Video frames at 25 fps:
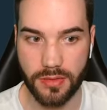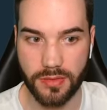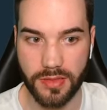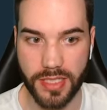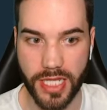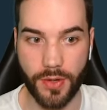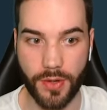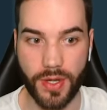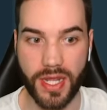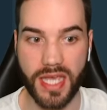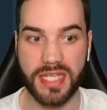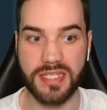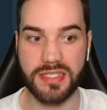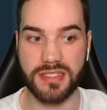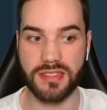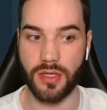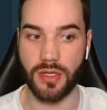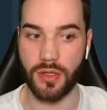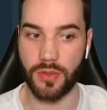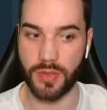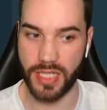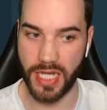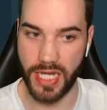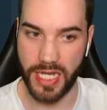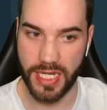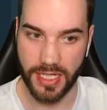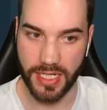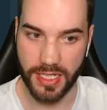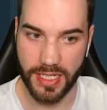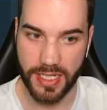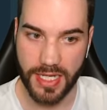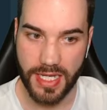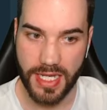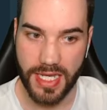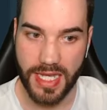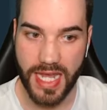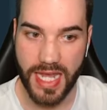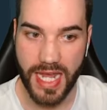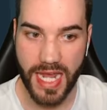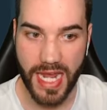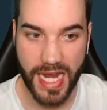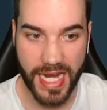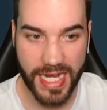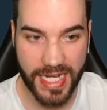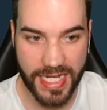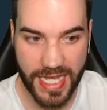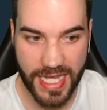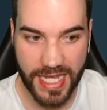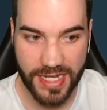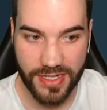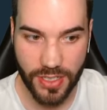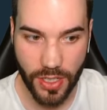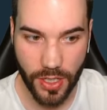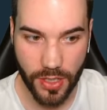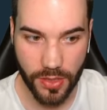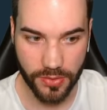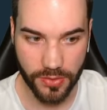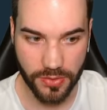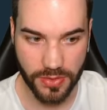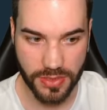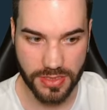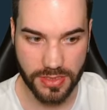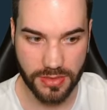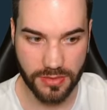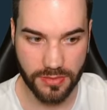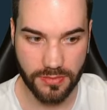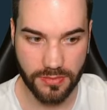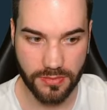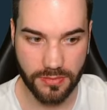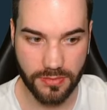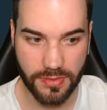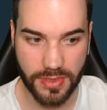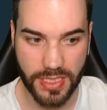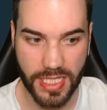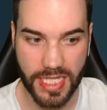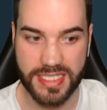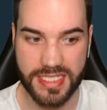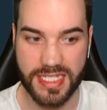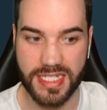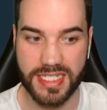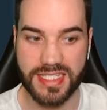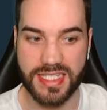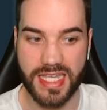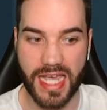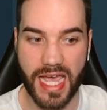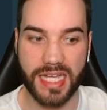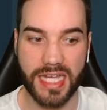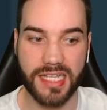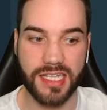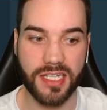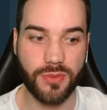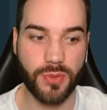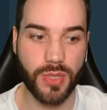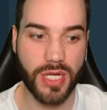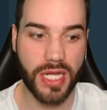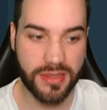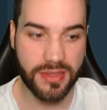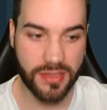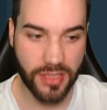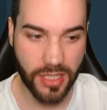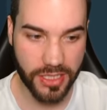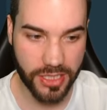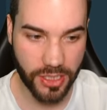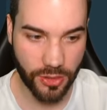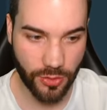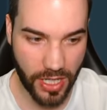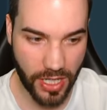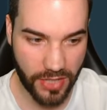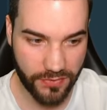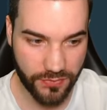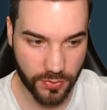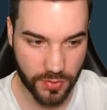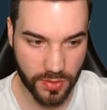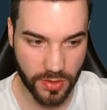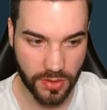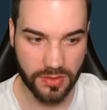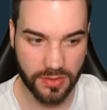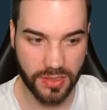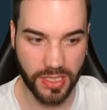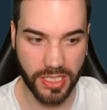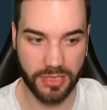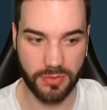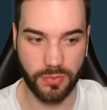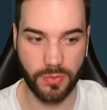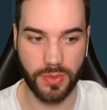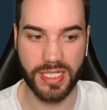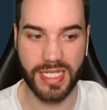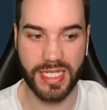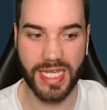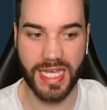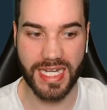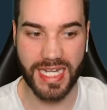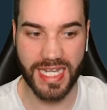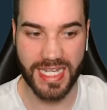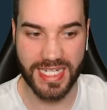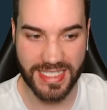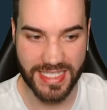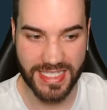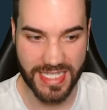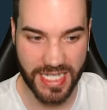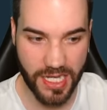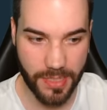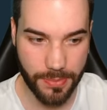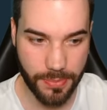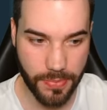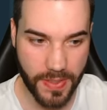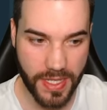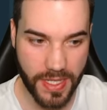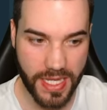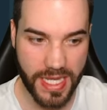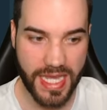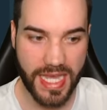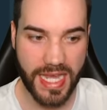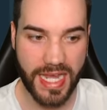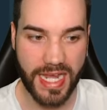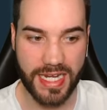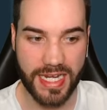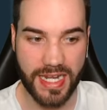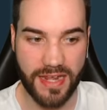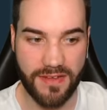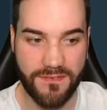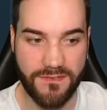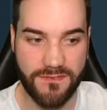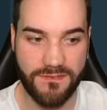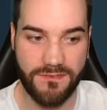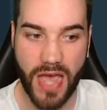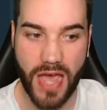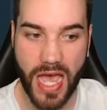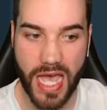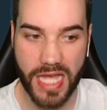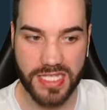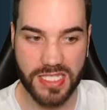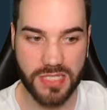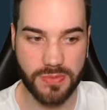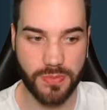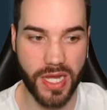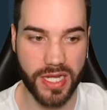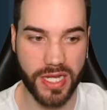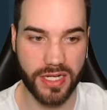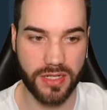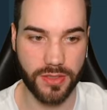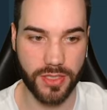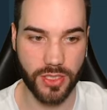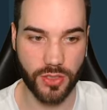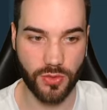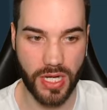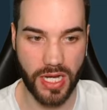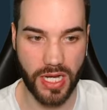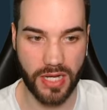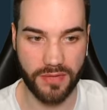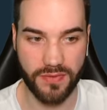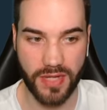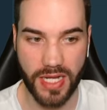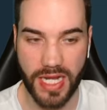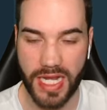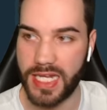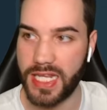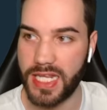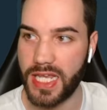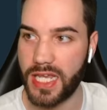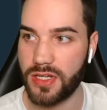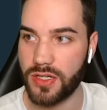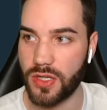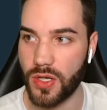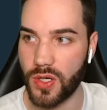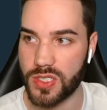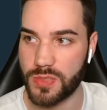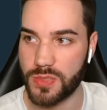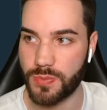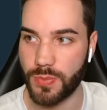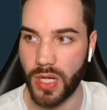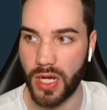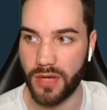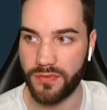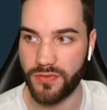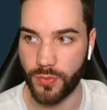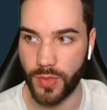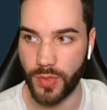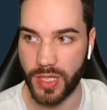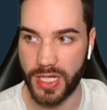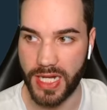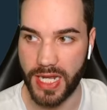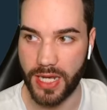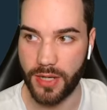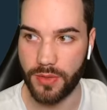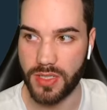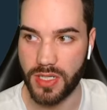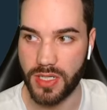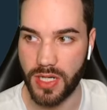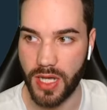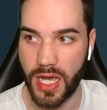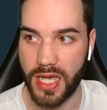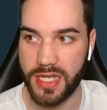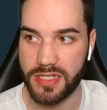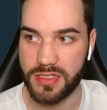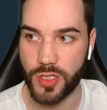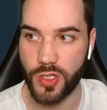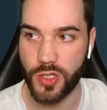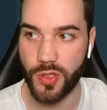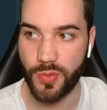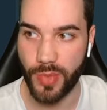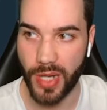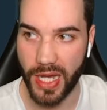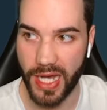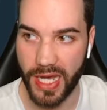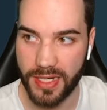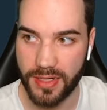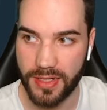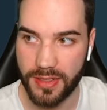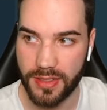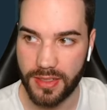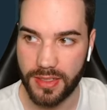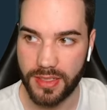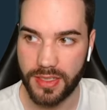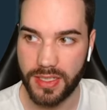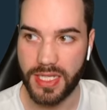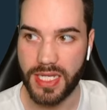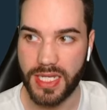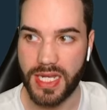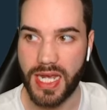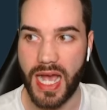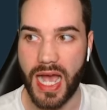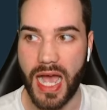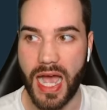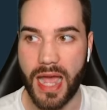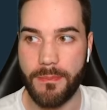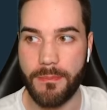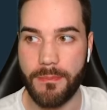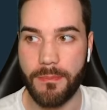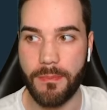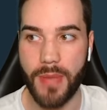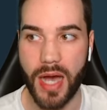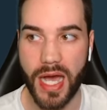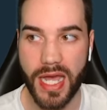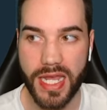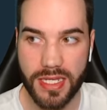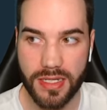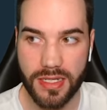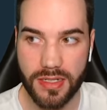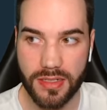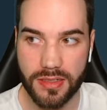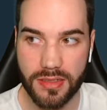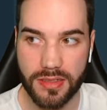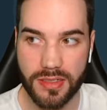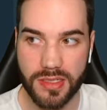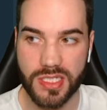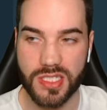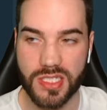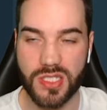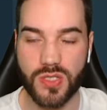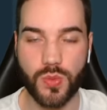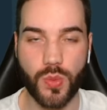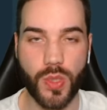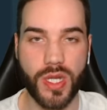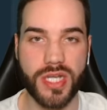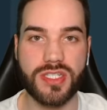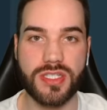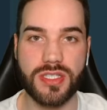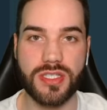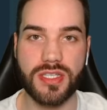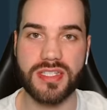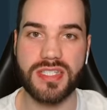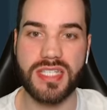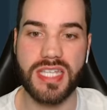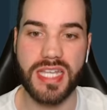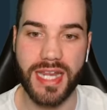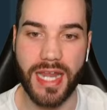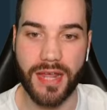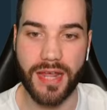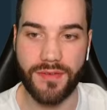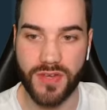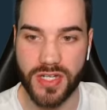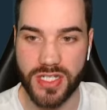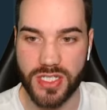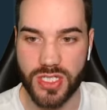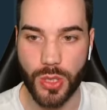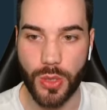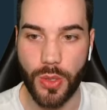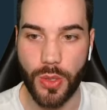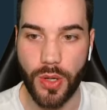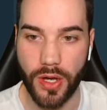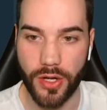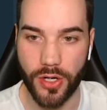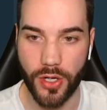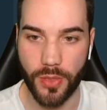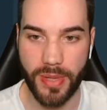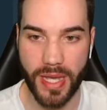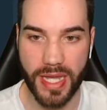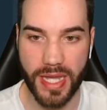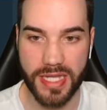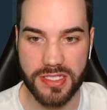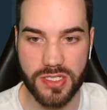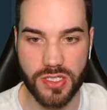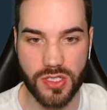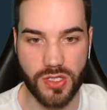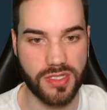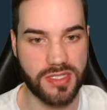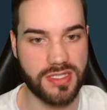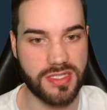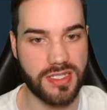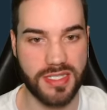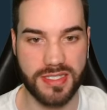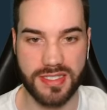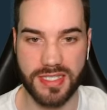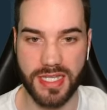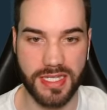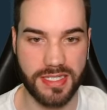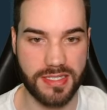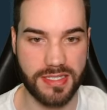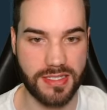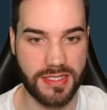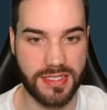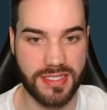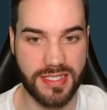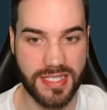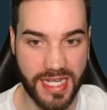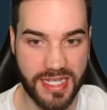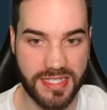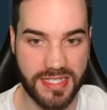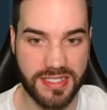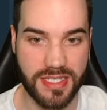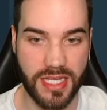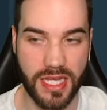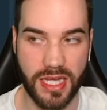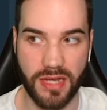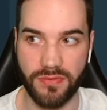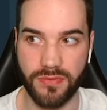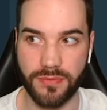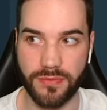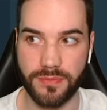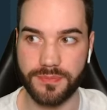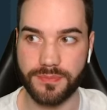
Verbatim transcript: There it is. Okay, eighty-eight dollars. That's exactly what I thought the graph would look like. We'd get a dip and a fat spike on the graph. eighty-eight dollars profit right now. Not too bad. I might switch the seed every two hundred bets just to say, stay safe.